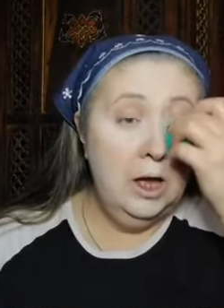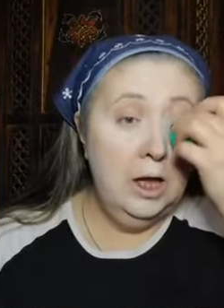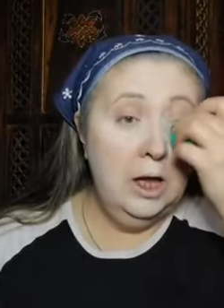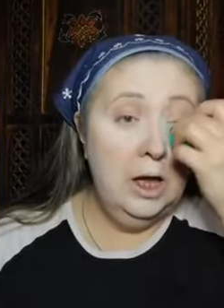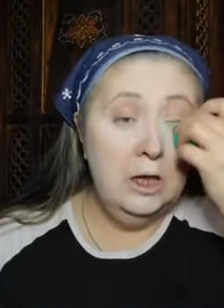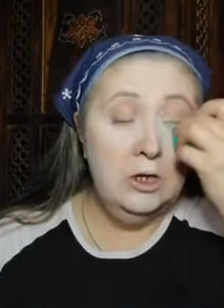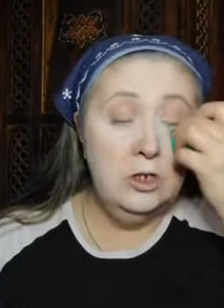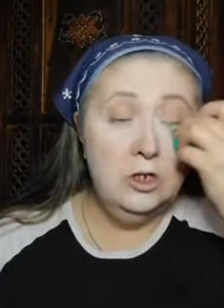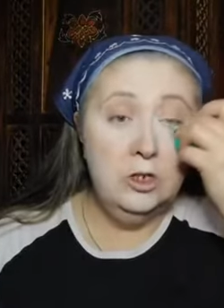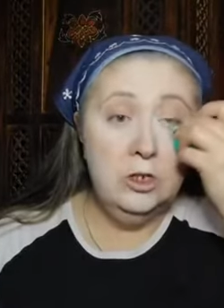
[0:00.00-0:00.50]

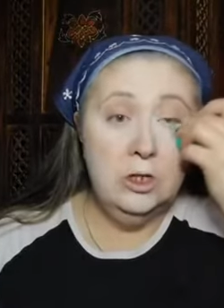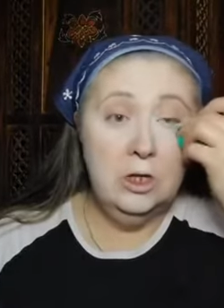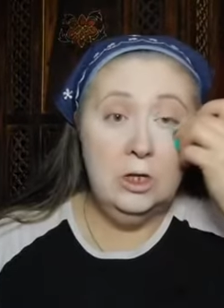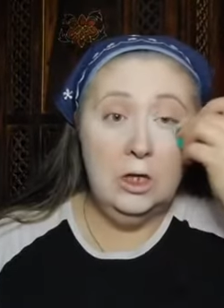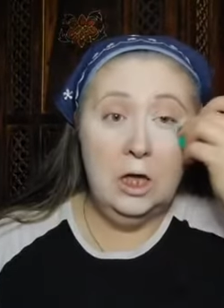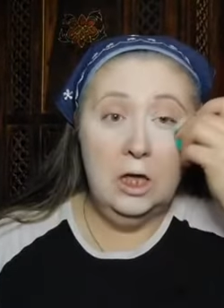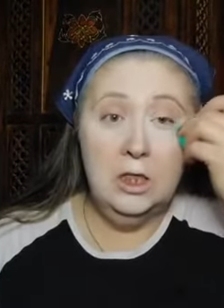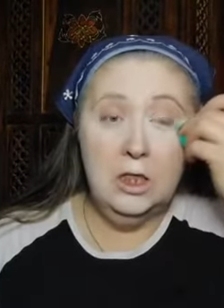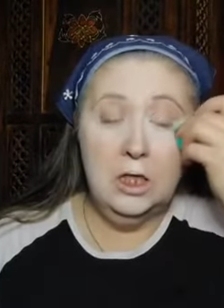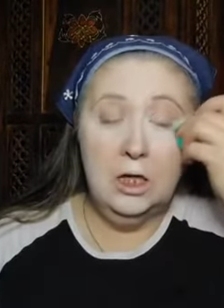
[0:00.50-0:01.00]

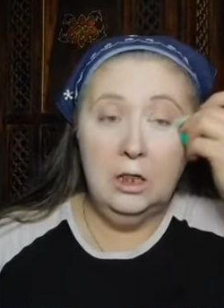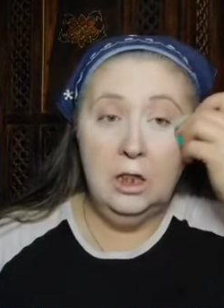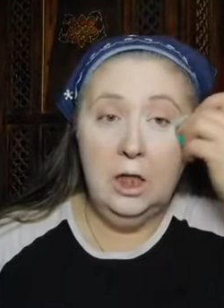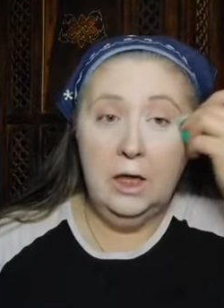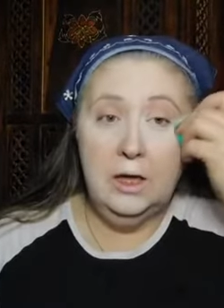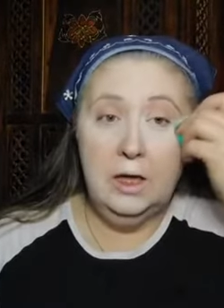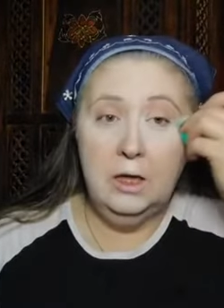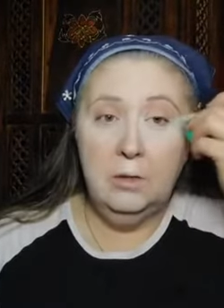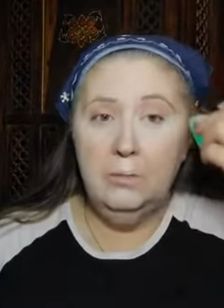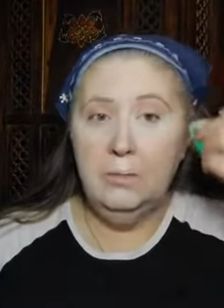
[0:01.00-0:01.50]
I think
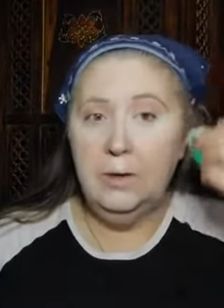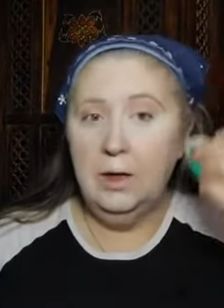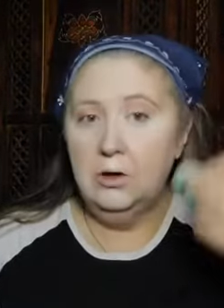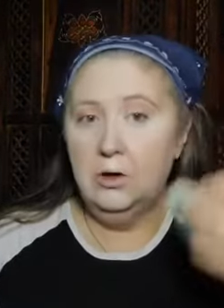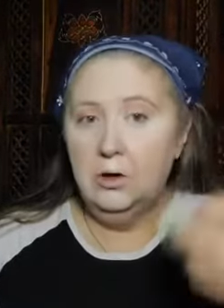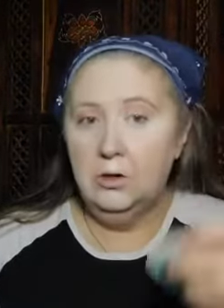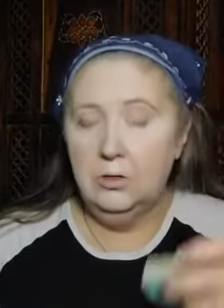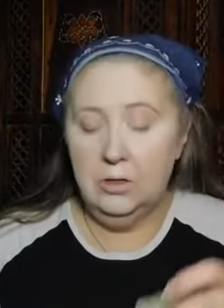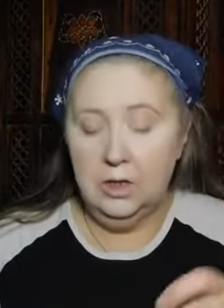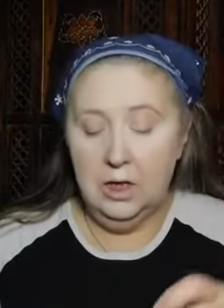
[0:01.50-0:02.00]
like it
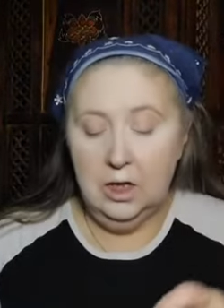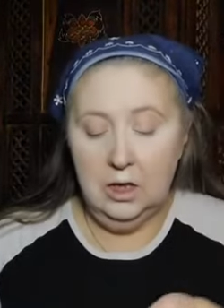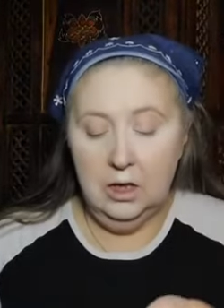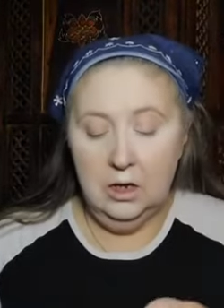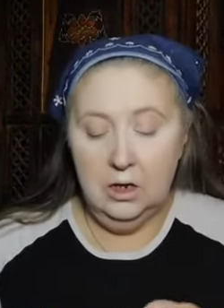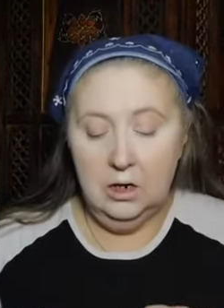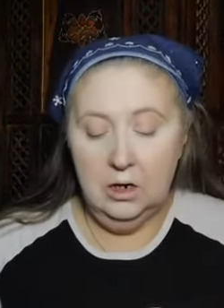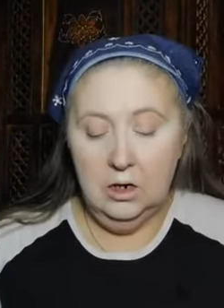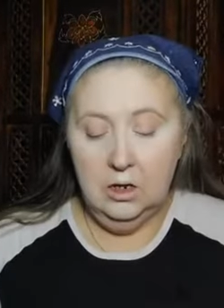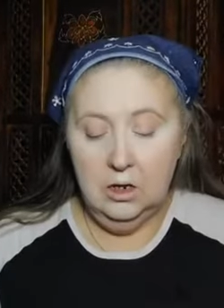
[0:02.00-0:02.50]
better
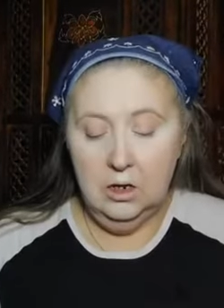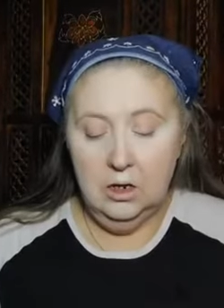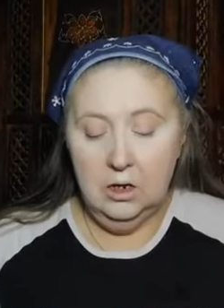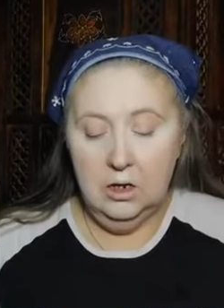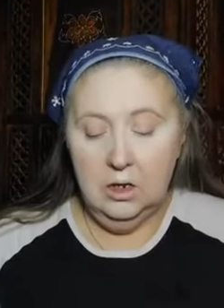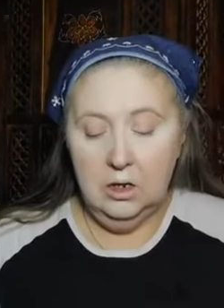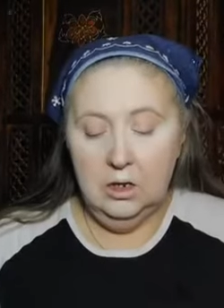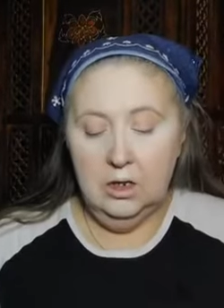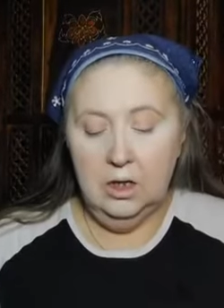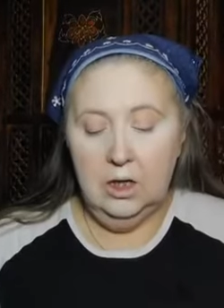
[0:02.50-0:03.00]
than
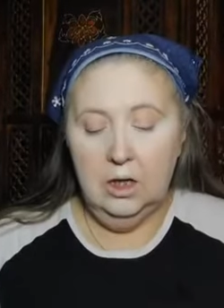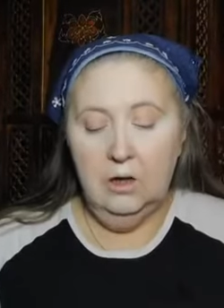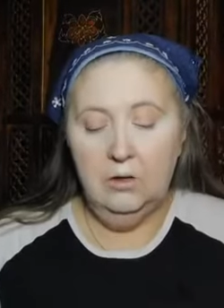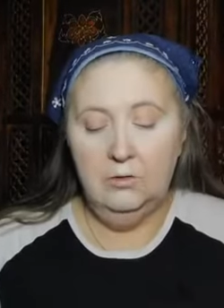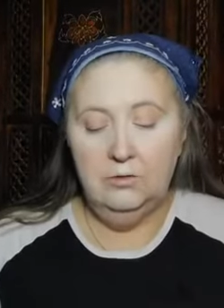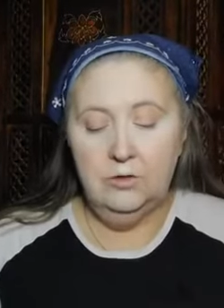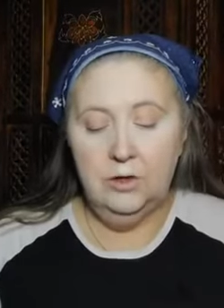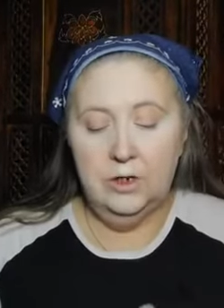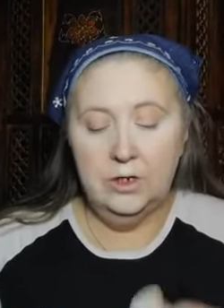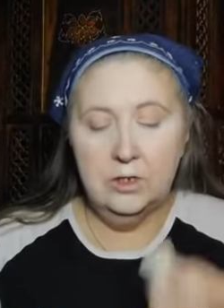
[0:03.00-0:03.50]
the
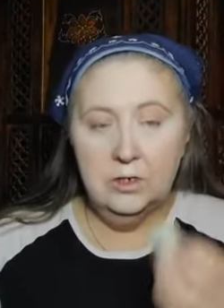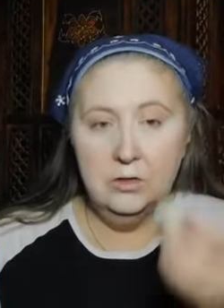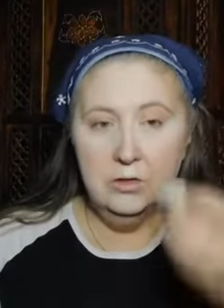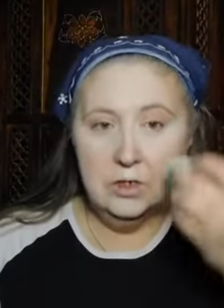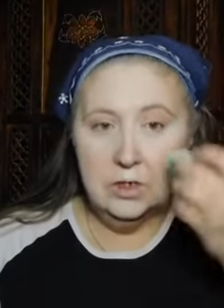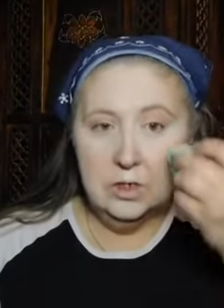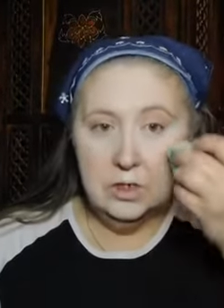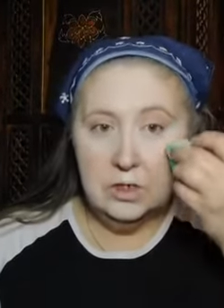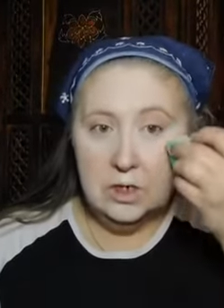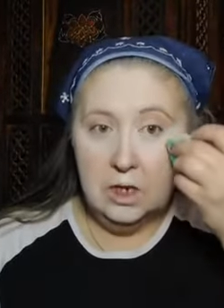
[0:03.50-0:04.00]
e.l.f.
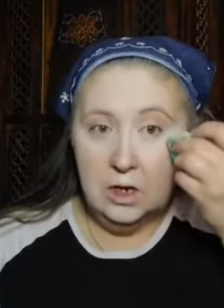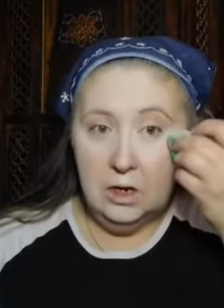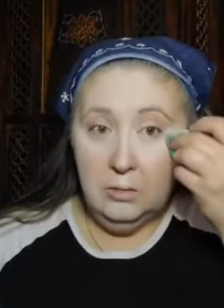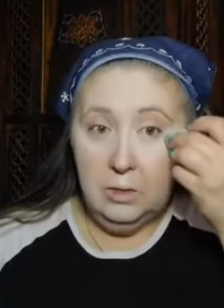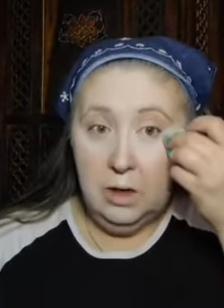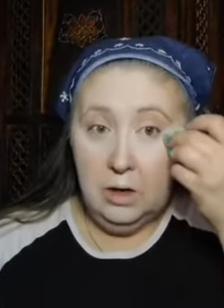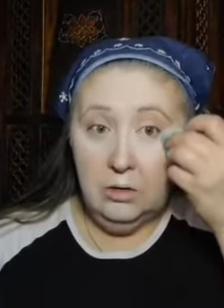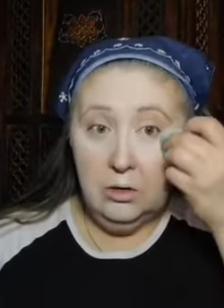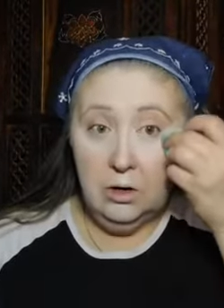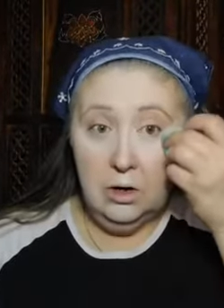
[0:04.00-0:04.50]
translucent setting
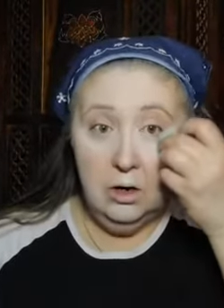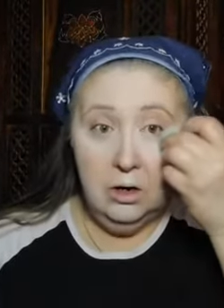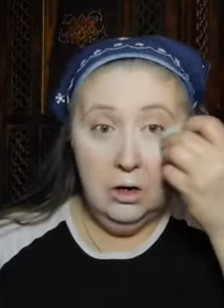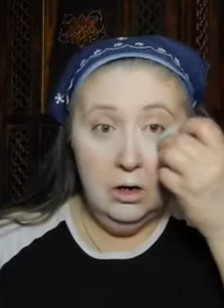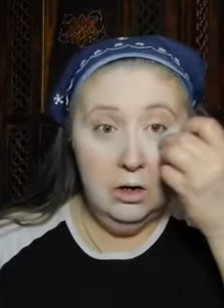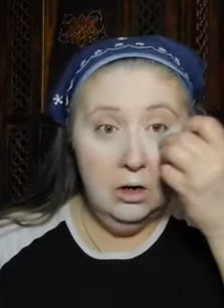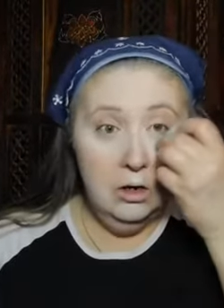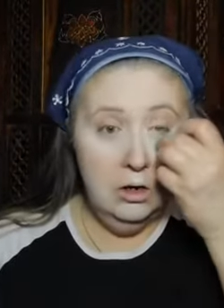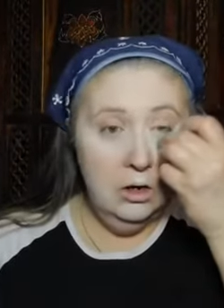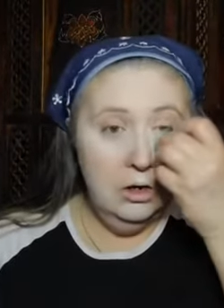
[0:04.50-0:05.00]
powder.
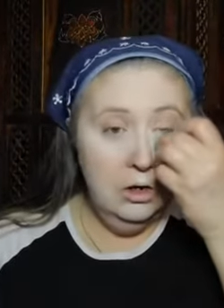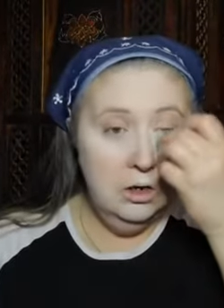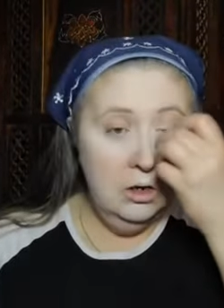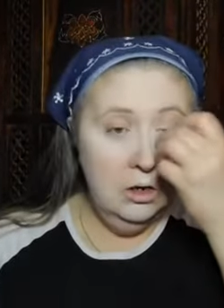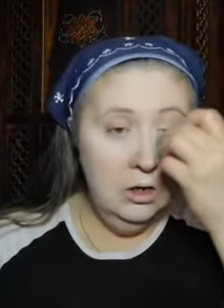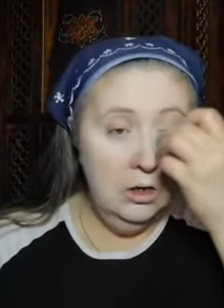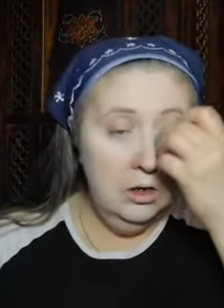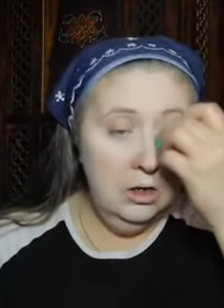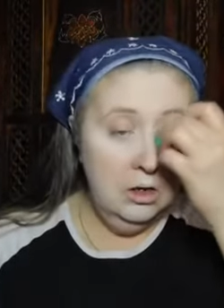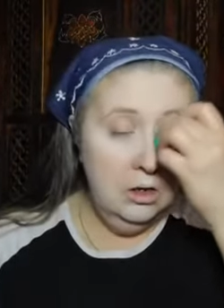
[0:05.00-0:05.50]

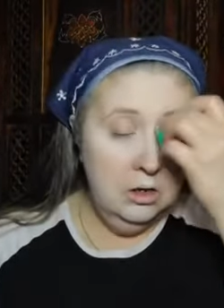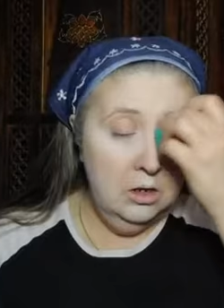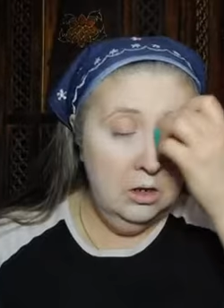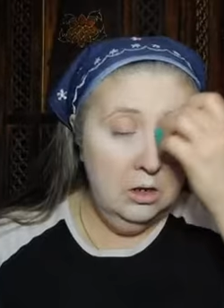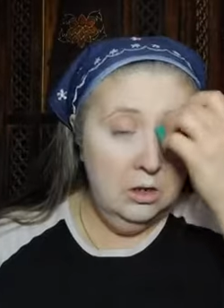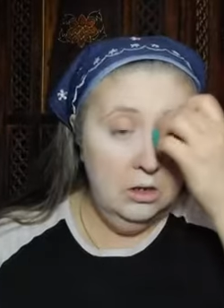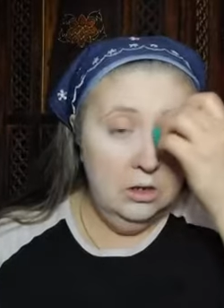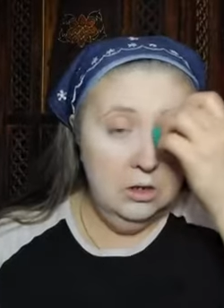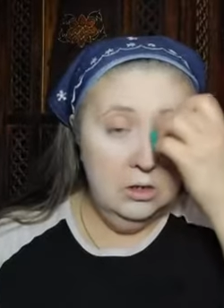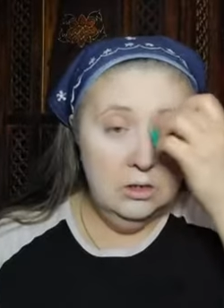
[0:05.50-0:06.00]

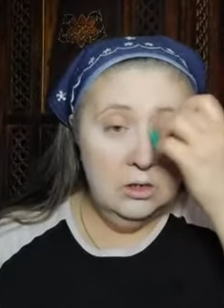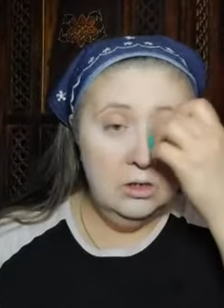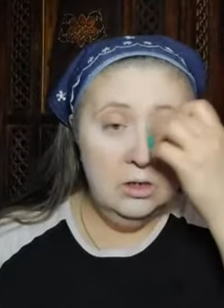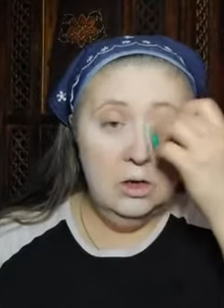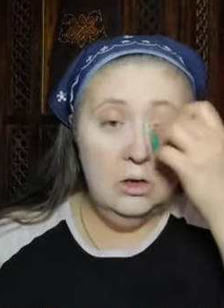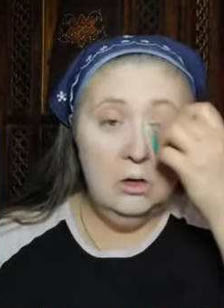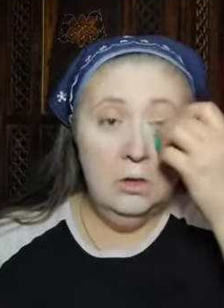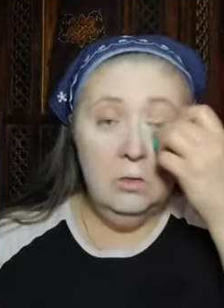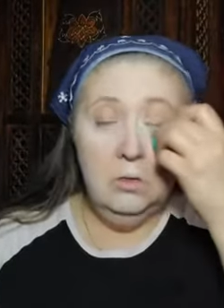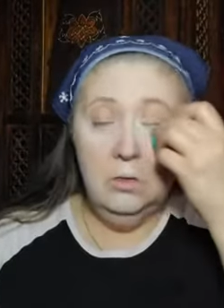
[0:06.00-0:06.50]

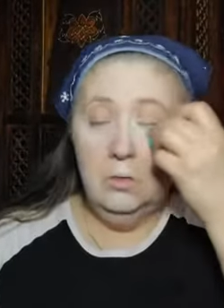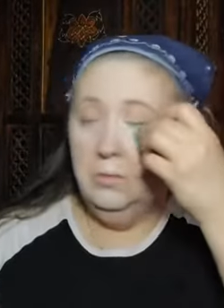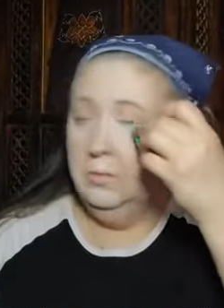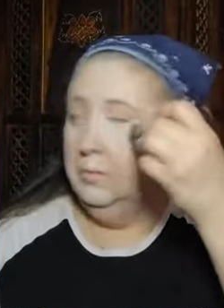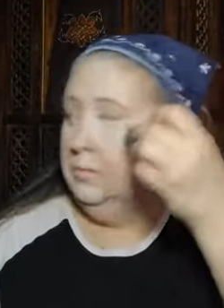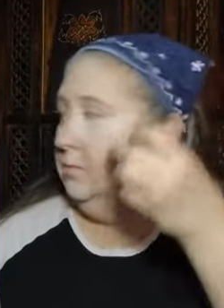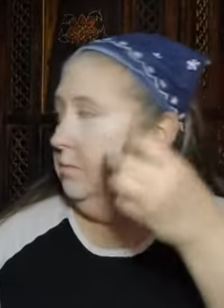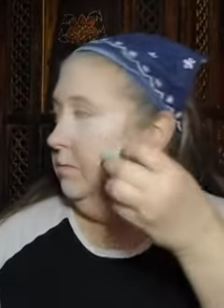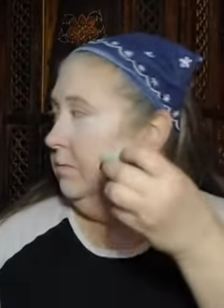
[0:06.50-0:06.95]
So